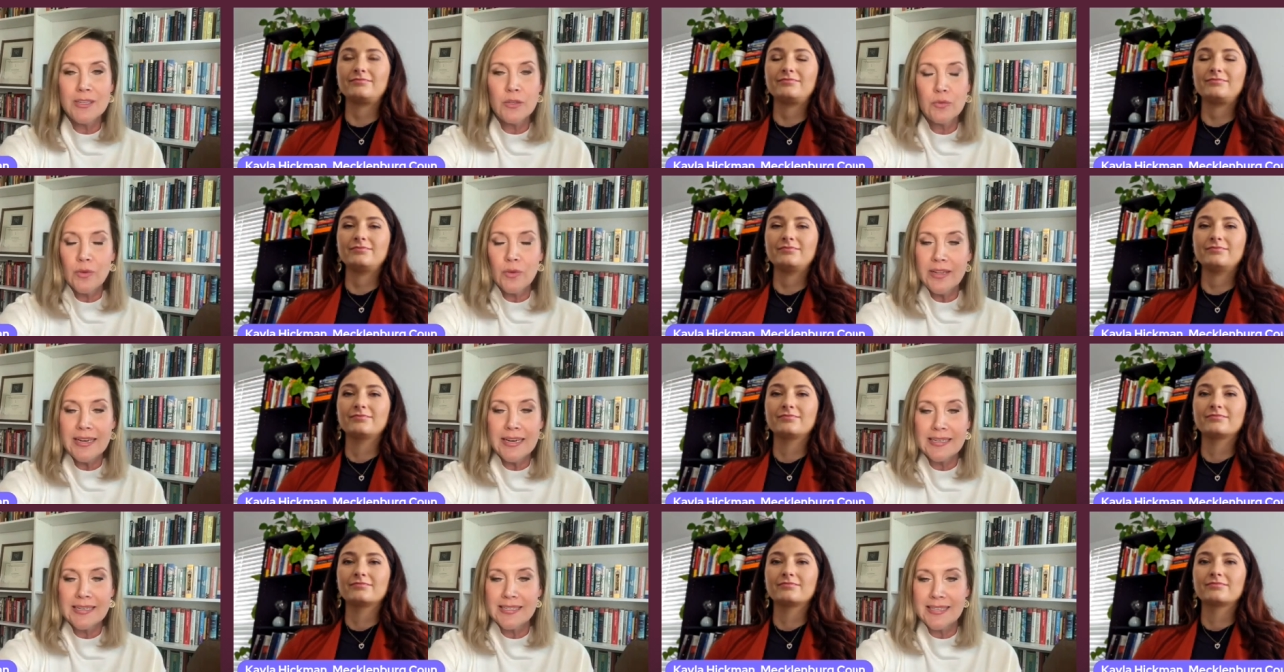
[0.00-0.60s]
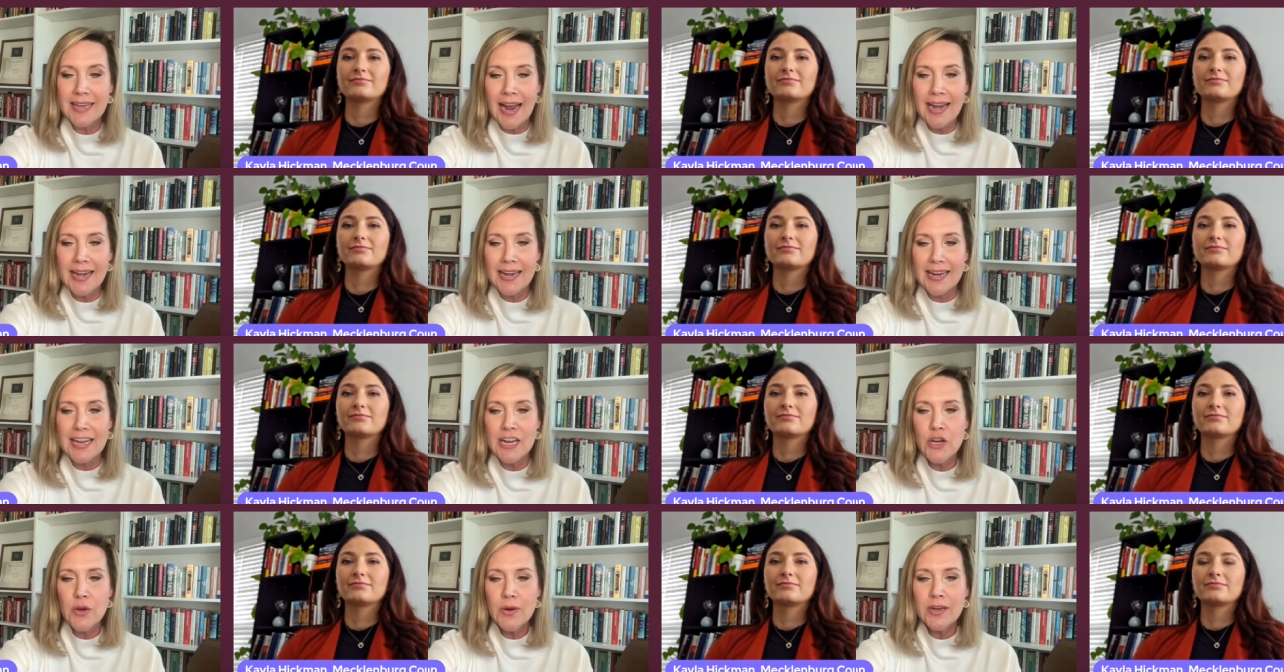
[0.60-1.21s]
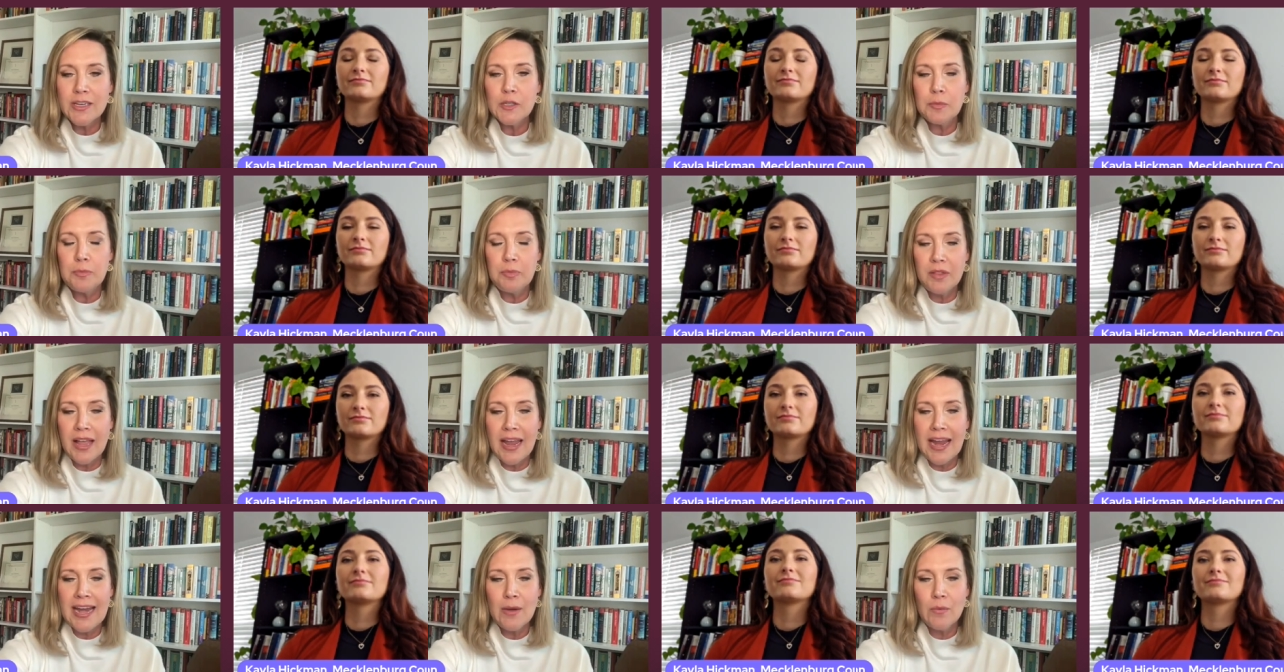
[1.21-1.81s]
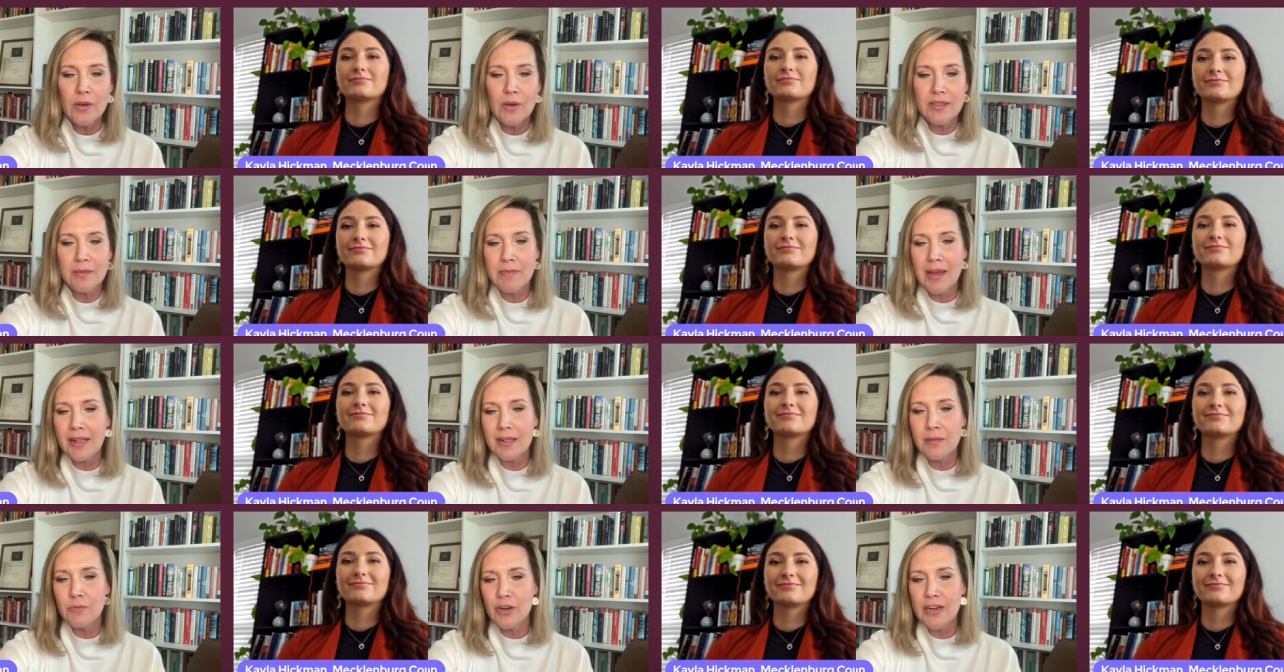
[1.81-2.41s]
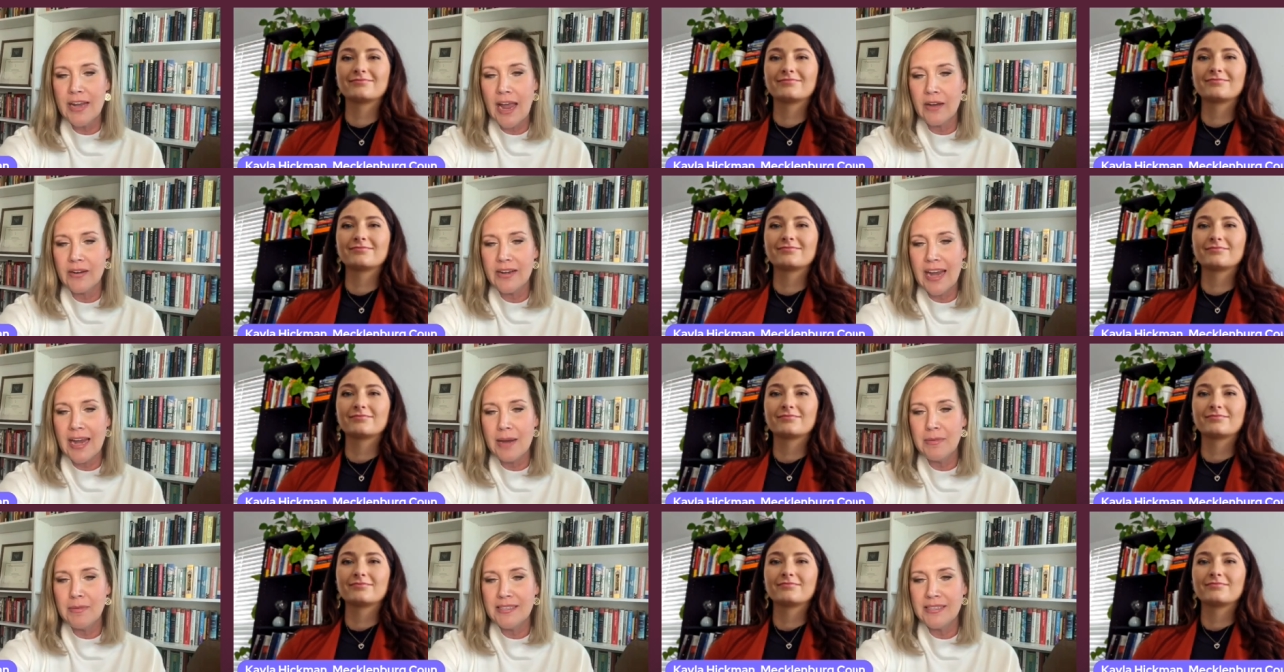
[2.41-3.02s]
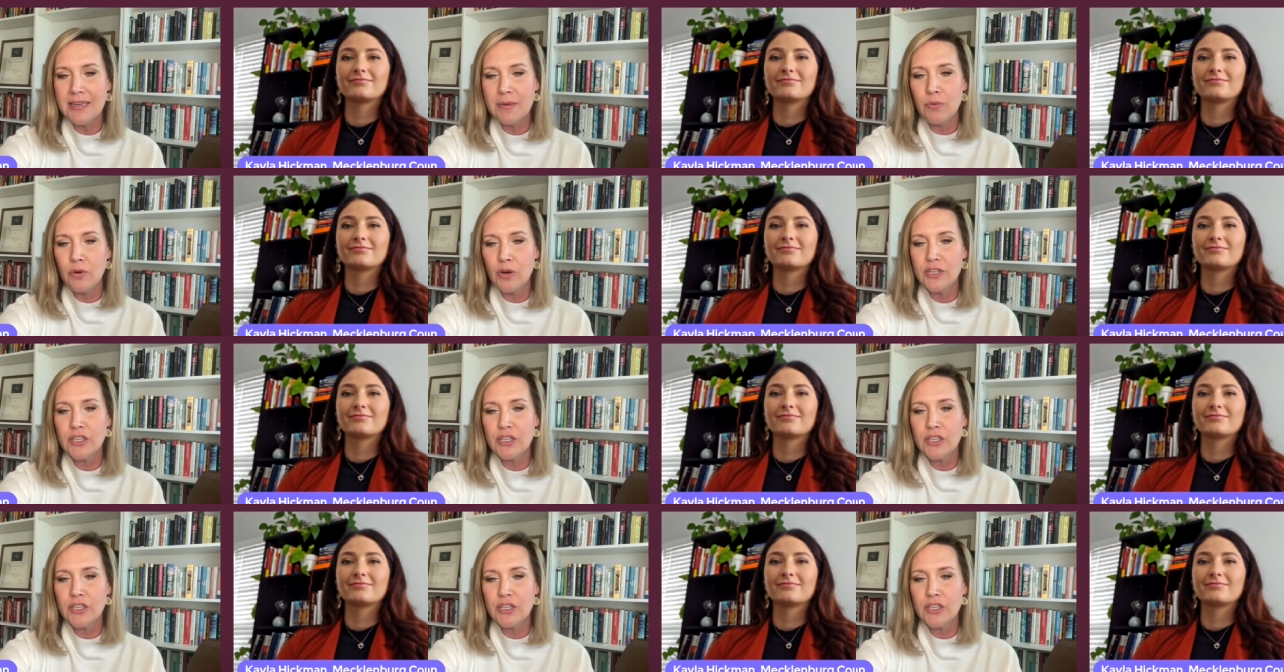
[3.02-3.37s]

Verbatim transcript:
Speaker 1: This is really exciting. Can you explain what the Mecklenburg County ABC